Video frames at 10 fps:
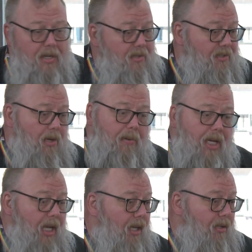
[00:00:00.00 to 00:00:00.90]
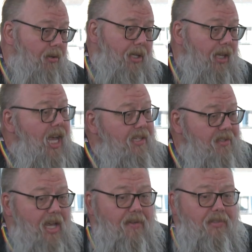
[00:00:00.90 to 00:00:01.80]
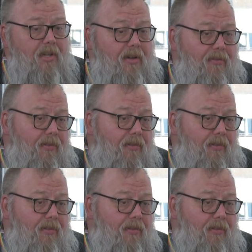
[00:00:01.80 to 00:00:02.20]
just going in and doing line staff stuff